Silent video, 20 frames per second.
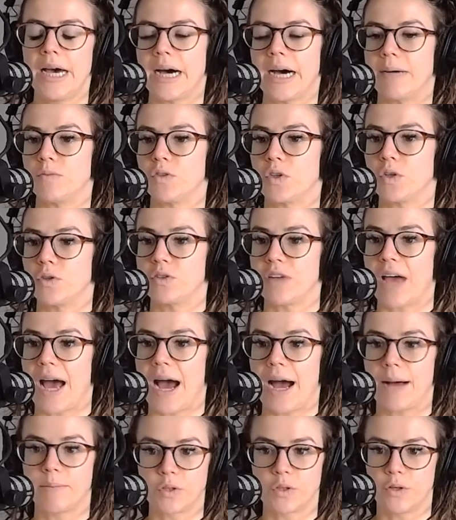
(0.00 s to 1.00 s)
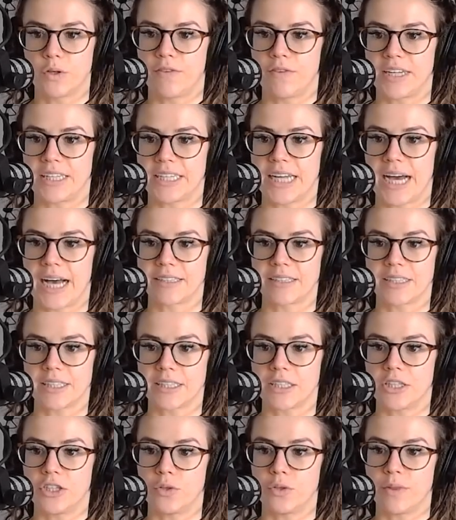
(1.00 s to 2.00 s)
So it was absolutely fantastic
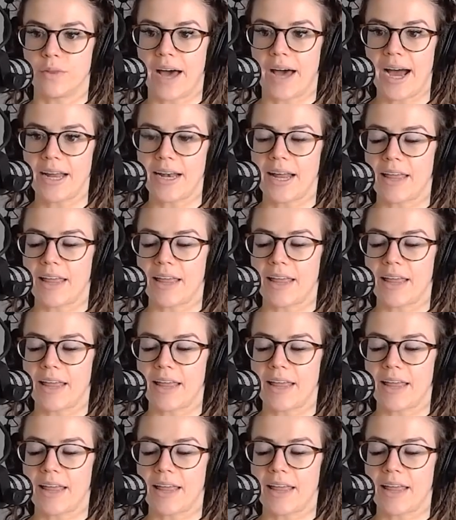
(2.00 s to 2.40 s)
to do that.